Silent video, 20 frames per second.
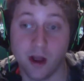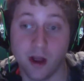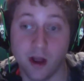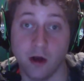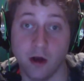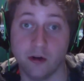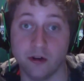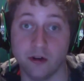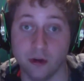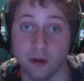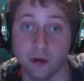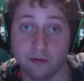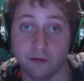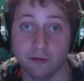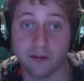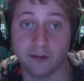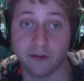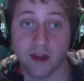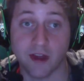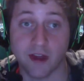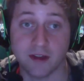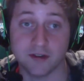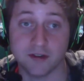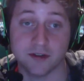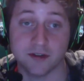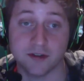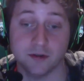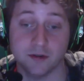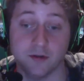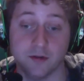oh, don't forget
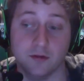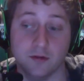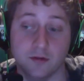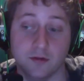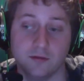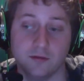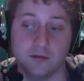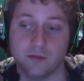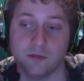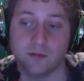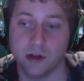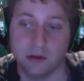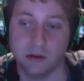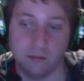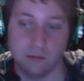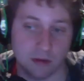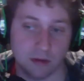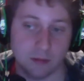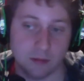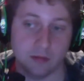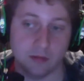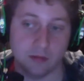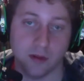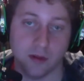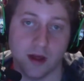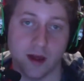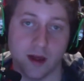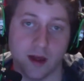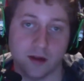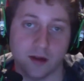to, blah blah
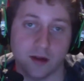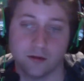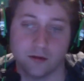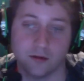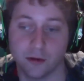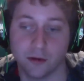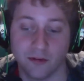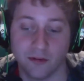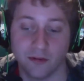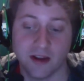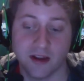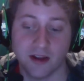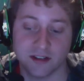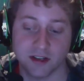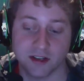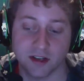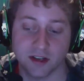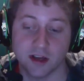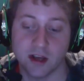blah, or don't forget to,